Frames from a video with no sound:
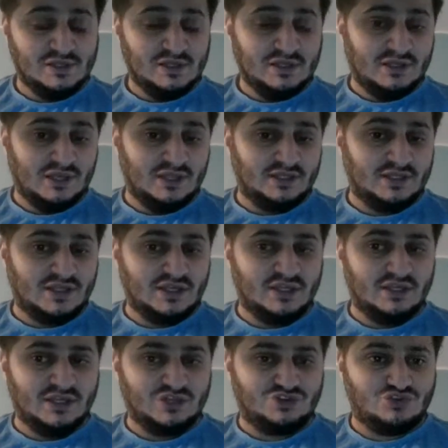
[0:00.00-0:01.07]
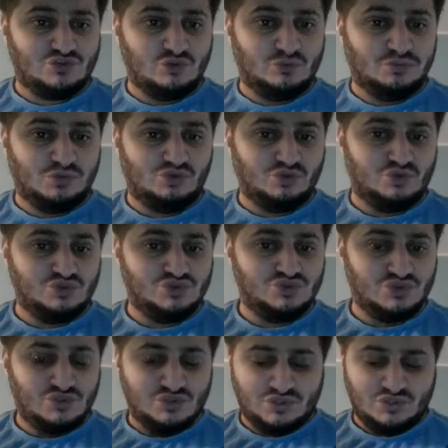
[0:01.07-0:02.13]
Like any electrical products,
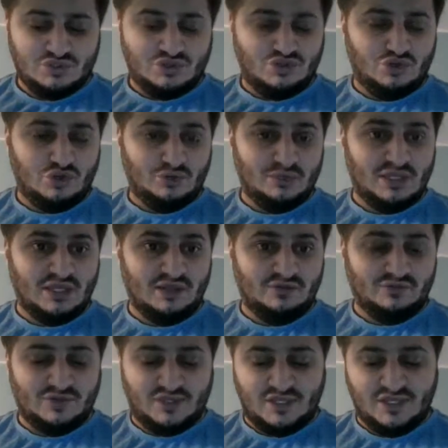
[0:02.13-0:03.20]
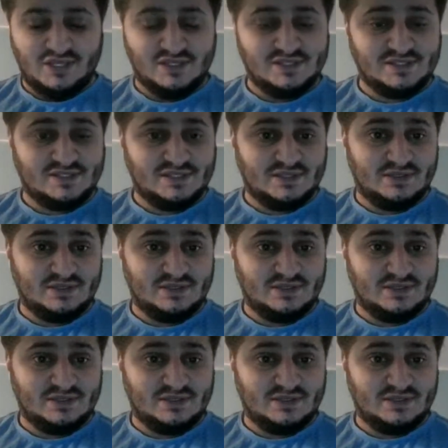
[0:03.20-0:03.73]
you normally have heat,